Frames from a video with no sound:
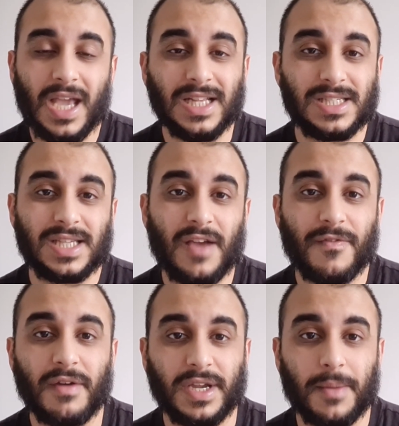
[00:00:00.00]
it's a
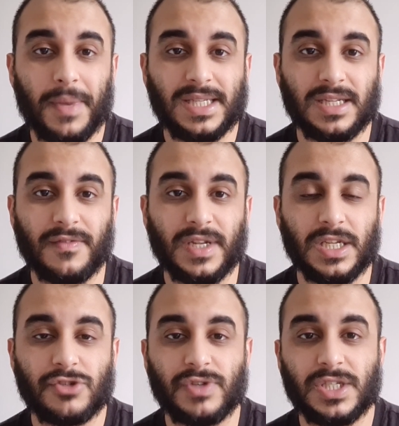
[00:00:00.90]
very competitive
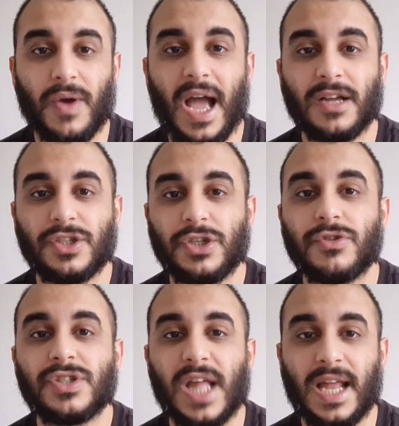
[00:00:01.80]
industry. So how do
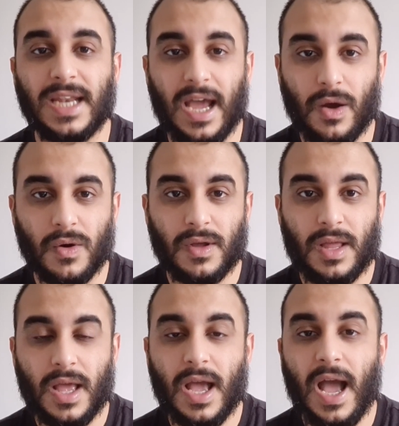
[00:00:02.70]
you stand out?
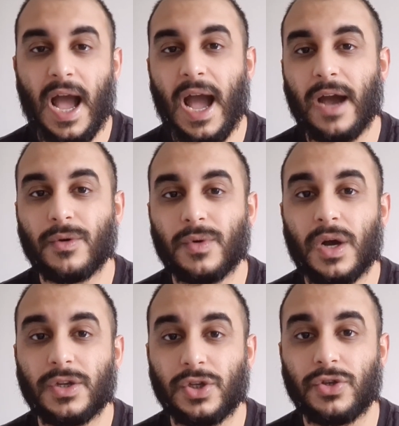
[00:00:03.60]
How
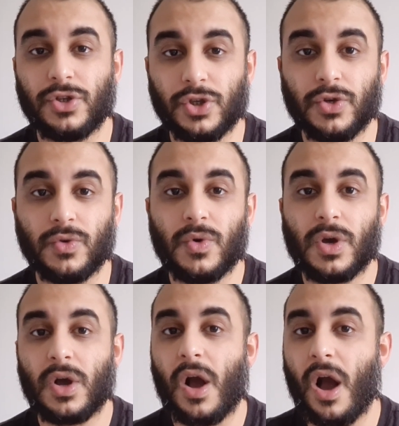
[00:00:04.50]
do you
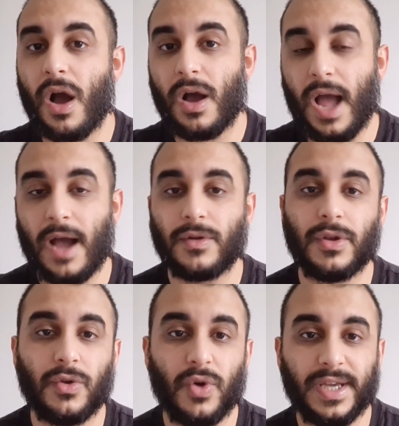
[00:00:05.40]
cut out
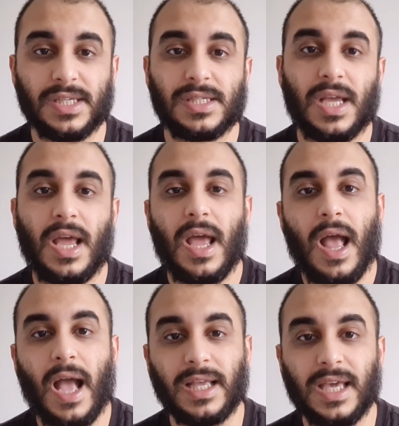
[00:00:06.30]
the noise
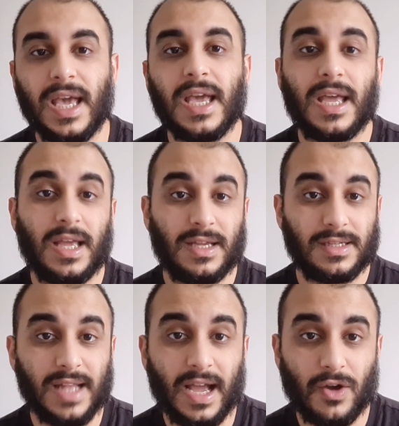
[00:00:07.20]
and get
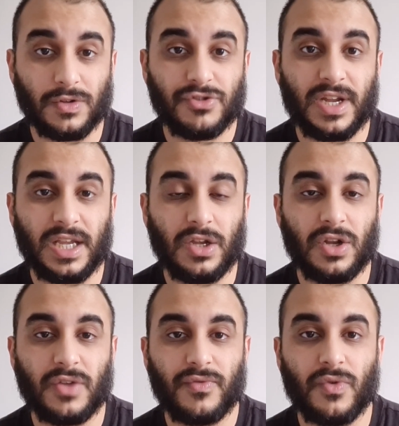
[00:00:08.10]
that contract that you're
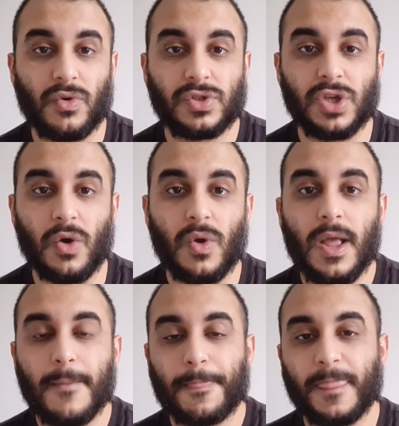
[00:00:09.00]
looking for. So
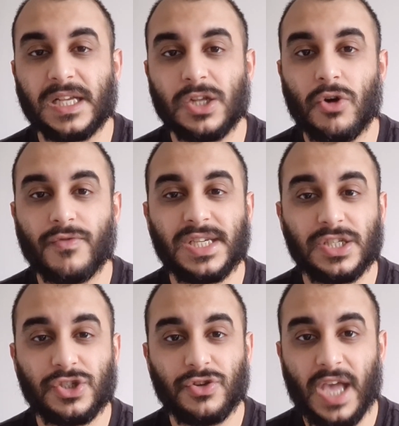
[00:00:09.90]
there's a lot of
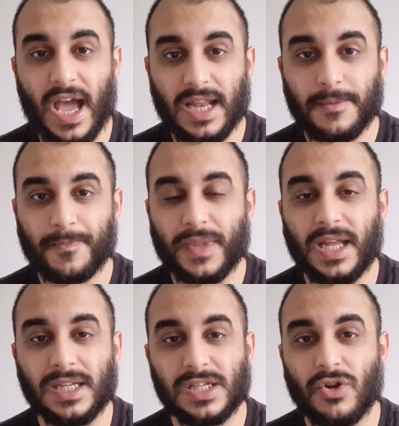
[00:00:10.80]
reasons you can,
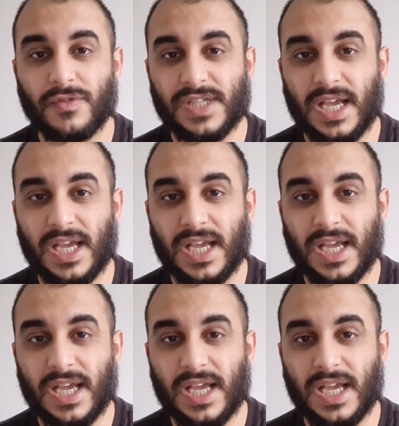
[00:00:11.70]
and there's a lot of